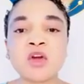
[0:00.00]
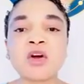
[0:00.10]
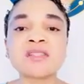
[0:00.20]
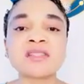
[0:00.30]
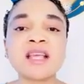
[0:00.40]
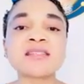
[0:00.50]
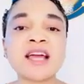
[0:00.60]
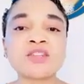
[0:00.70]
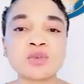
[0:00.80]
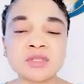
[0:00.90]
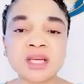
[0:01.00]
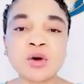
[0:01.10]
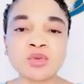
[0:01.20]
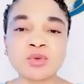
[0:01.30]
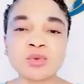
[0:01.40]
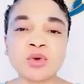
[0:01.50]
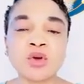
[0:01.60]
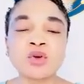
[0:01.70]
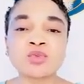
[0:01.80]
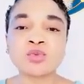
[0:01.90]
God says, "I should tell you,
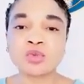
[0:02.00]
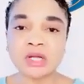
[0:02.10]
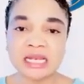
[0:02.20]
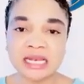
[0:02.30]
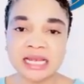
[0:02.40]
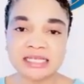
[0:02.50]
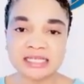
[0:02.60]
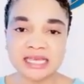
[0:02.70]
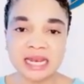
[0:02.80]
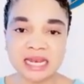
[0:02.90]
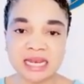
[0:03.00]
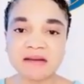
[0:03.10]
do not let their